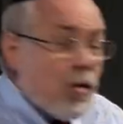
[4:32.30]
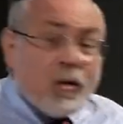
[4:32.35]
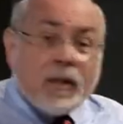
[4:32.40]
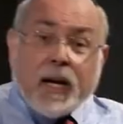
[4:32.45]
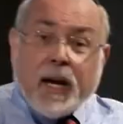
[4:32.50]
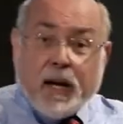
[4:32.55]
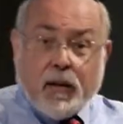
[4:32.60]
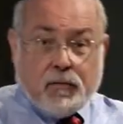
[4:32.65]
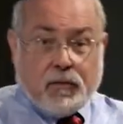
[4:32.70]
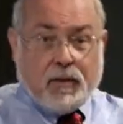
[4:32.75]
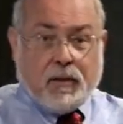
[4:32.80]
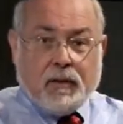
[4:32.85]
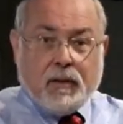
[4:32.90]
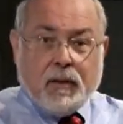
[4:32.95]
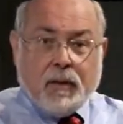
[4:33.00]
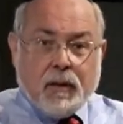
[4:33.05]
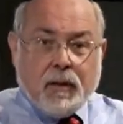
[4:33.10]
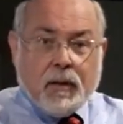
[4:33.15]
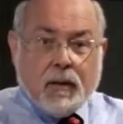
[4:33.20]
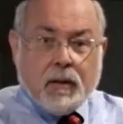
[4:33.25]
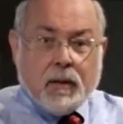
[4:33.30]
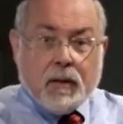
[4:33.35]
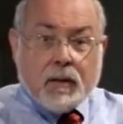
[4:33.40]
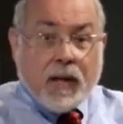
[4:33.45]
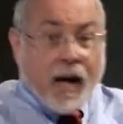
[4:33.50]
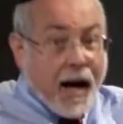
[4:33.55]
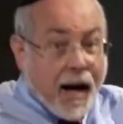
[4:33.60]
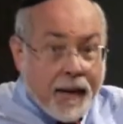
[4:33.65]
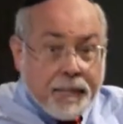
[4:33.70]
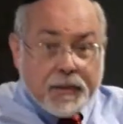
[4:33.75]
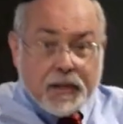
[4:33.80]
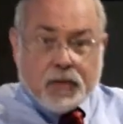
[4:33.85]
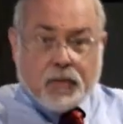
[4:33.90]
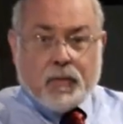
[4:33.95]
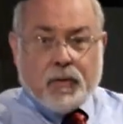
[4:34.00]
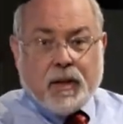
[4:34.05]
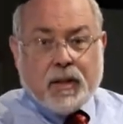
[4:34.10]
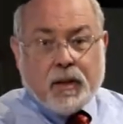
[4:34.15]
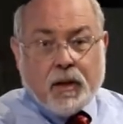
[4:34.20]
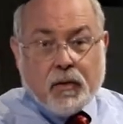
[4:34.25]
no doubt,
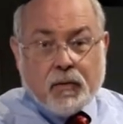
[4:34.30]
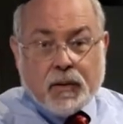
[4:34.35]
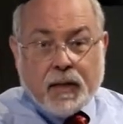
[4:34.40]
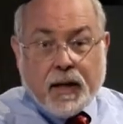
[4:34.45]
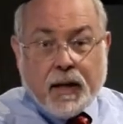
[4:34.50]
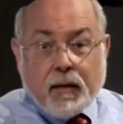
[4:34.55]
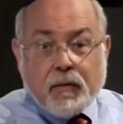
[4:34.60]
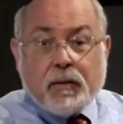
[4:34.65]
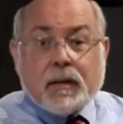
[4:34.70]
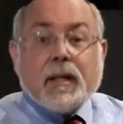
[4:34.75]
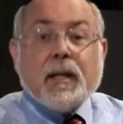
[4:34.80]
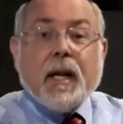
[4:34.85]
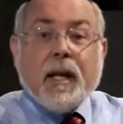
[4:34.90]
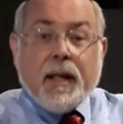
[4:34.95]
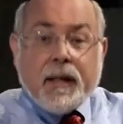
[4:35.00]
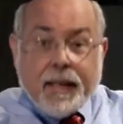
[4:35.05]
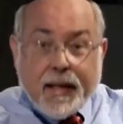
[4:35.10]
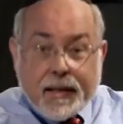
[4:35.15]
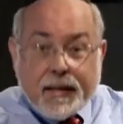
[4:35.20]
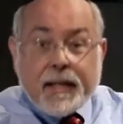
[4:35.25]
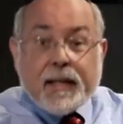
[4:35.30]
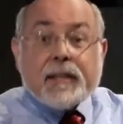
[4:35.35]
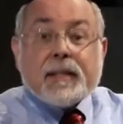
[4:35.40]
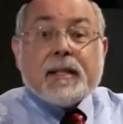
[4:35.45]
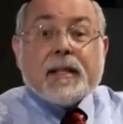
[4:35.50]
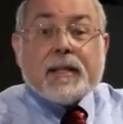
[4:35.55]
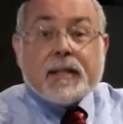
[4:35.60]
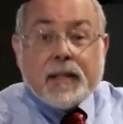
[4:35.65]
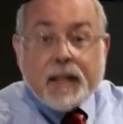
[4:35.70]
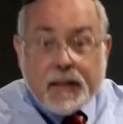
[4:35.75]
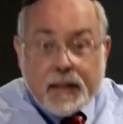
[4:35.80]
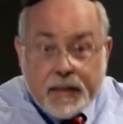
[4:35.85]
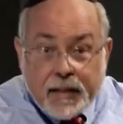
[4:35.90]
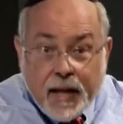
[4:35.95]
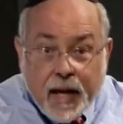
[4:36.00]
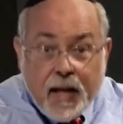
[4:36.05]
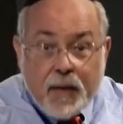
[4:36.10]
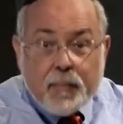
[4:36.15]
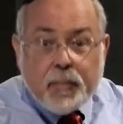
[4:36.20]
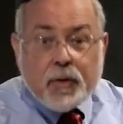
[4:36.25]
absolutely no doubt, that this is the
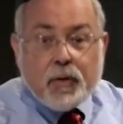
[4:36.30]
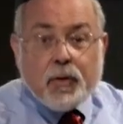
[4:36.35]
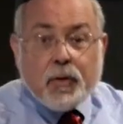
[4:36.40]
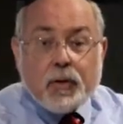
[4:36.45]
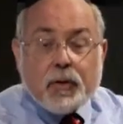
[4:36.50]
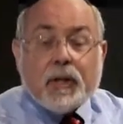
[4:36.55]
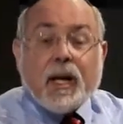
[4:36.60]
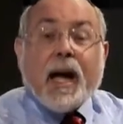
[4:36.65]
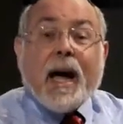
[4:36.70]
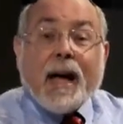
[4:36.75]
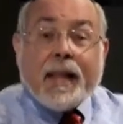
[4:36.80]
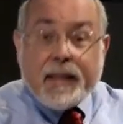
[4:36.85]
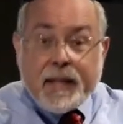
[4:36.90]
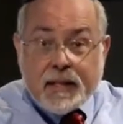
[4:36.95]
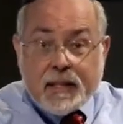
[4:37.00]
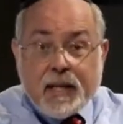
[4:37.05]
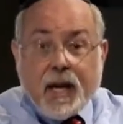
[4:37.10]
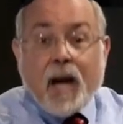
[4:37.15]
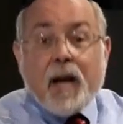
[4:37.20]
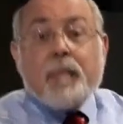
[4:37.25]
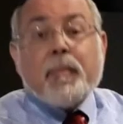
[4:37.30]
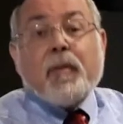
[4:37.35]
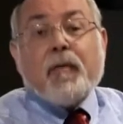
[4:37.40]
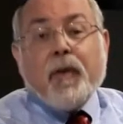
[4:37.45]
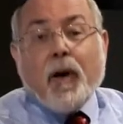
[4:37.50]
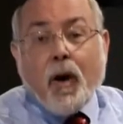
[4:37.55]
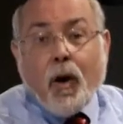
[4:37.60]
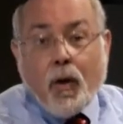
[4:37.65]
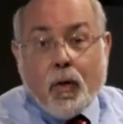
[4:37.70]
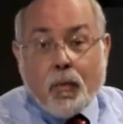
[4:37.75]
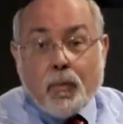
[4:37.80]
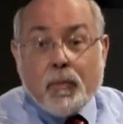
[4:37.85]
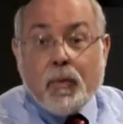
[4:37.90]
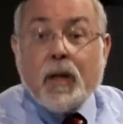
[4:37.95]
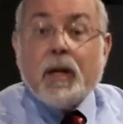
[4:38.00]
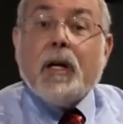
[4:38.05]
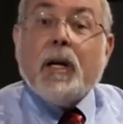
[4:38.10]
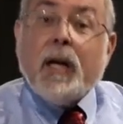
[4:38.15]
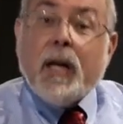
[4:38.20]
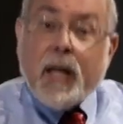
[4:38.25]
neighborhood and the type of home
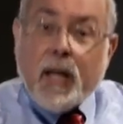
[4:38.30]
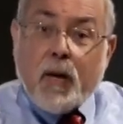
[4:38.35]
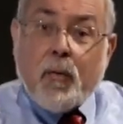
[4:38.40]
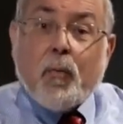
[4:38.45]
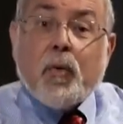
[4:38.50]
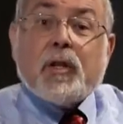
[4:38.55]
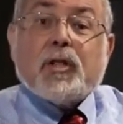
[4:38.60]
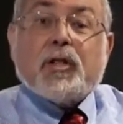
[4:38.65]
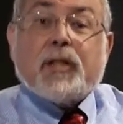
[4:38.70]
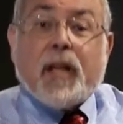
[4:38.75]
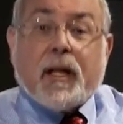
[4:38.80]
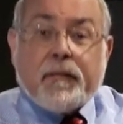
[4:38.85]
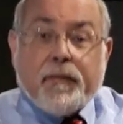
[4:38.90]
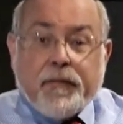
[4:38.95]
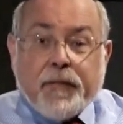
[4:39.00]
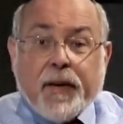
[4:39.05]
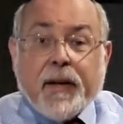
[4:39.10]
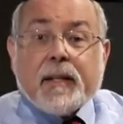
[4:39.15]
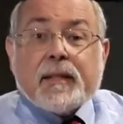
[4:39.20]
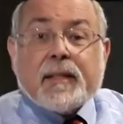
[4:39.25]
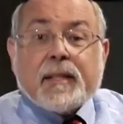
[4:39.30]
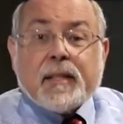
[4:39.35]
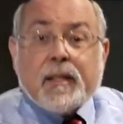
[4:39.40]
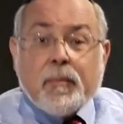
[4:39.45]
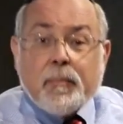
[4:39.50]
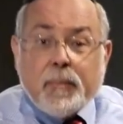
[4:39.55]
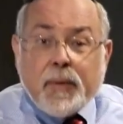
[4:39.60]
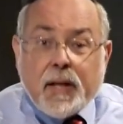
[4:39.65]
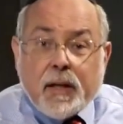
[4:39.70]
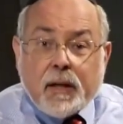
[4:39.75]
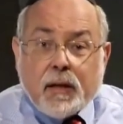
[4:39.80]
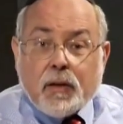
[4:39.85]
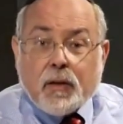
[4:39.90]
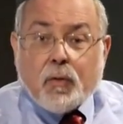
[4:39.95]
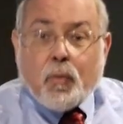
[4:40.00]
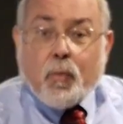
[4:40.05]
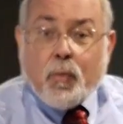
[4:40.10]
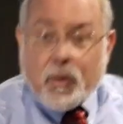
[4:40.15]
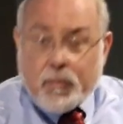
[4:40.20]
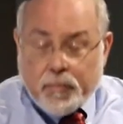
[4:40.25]
in which that fancy meal
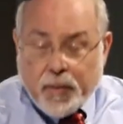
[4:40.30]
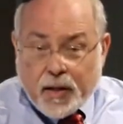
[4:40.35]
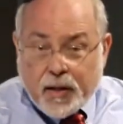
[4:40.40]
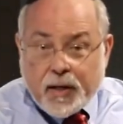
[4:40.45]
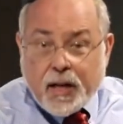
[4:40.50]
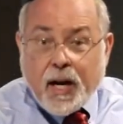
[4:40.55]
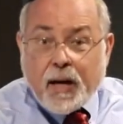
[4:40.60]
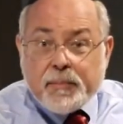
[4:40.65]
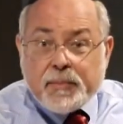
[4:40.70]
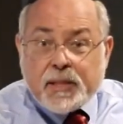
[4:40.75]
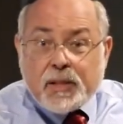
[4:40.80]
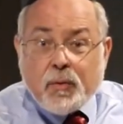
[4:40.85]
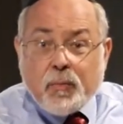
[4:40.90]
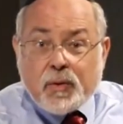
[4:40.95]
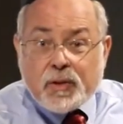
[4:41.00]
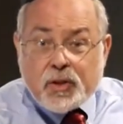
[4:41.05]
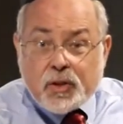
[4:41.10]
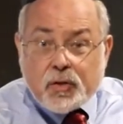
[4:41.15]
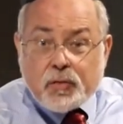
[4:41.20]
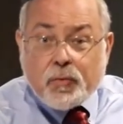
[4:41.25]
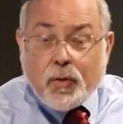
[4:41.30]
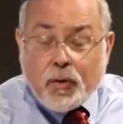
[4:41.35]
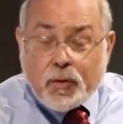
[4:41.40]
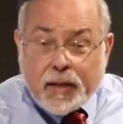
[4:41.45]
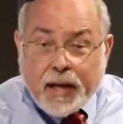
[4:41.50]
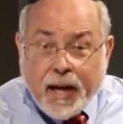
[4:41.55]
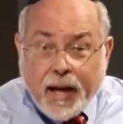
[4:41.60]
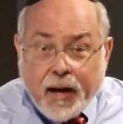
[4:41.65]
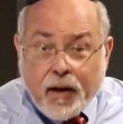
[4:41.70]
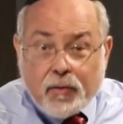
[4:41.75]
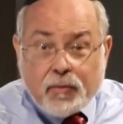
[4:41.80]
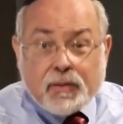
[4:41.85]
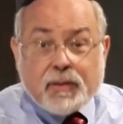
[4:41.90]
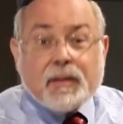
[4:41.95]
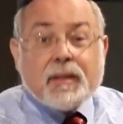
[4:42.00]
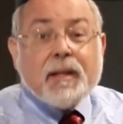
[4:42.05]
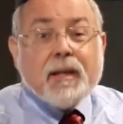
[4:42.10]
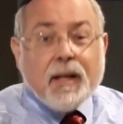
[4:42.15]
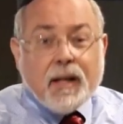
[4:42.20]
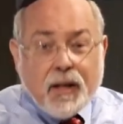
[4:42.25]
when Bar Kamtsa was thrown out
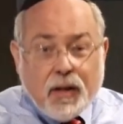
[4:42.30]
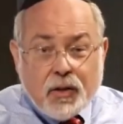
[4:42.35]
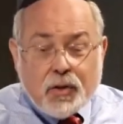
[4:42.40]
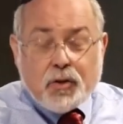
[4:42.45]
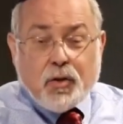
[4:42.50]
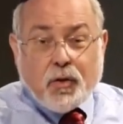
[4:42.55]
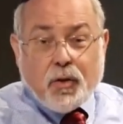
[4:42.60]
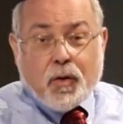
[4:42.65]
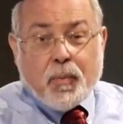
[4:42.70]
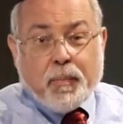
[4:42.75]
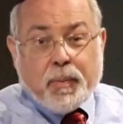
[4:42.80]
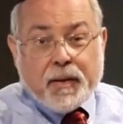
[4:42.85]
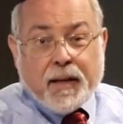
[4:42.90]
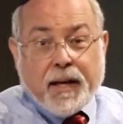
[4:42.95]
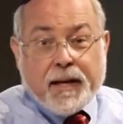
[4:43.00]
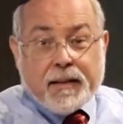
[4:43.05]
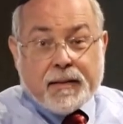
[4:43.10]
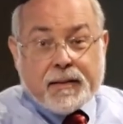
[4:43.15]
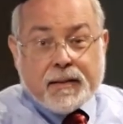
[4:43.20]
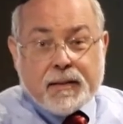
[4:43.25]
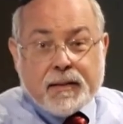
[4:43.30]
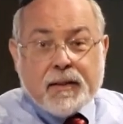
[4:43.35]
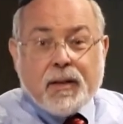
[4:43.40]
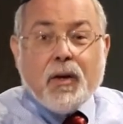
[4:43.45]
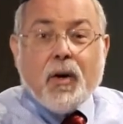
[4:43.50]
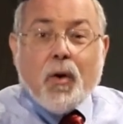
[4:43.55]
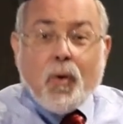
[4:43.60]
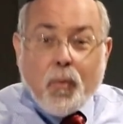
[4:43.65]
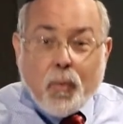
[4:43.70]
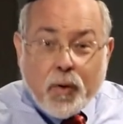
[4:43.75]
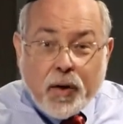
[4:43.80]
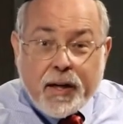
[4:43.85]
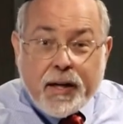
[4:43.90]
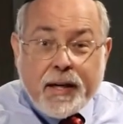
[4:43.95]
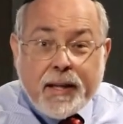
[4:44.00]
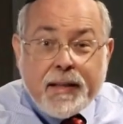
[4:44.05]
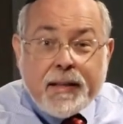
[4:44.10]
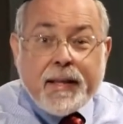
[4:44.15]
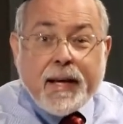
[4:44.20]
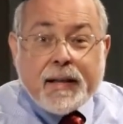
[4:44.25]
took place. We're
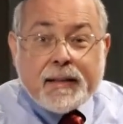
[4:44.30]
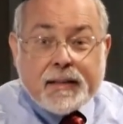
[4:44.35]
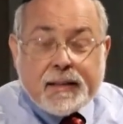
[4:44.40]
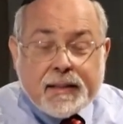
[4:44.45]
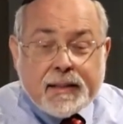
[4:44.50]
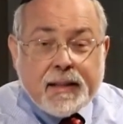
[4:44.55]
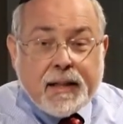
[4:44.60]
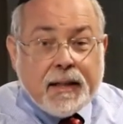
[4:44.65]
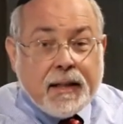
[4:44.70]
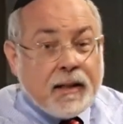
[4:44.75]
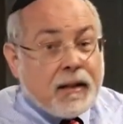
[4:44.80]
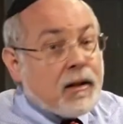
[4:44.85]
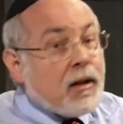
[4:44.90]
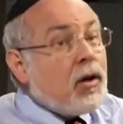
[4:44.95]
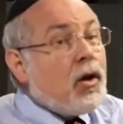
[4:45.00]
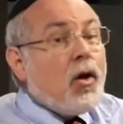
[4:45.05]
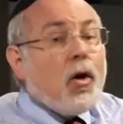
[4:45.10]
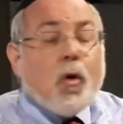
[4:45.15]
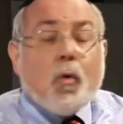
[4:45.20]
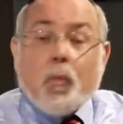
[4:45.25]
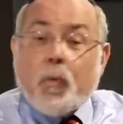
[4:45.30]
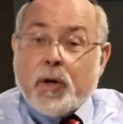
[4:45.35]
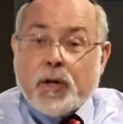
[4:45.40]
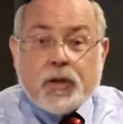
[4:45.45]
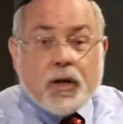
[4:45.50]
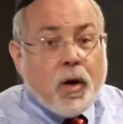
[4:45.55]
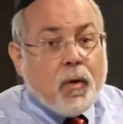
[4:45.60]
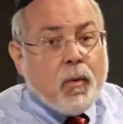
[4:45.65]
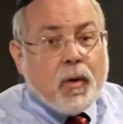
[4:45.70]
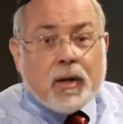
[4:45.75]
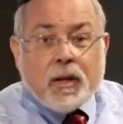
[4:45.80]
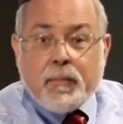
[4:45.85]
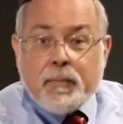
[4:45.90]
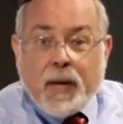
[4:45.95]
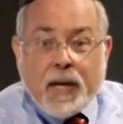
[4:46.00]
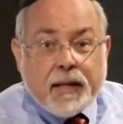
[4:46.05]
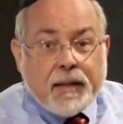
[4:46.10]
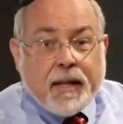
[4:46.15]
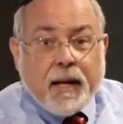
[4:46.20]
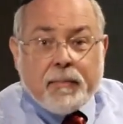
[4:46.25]
in that scene. We don't want to
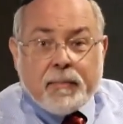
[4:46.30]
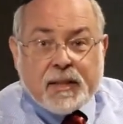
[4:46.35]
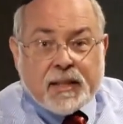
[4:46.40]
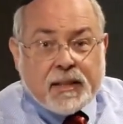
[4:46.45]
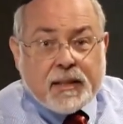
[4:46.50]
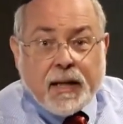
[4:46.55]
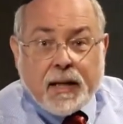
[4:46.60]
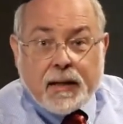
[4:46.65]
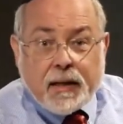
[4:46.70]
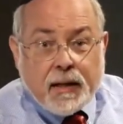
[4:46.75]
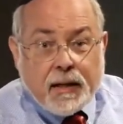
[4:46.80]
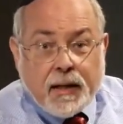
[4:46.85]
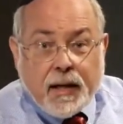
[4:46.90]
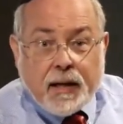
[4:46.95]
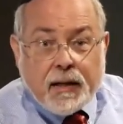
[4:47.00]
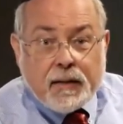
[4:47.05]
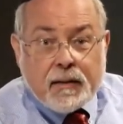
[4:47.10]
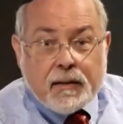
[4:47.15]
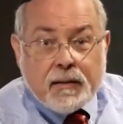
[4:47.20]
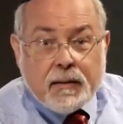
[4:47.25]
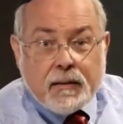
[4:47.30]
make that mistake again.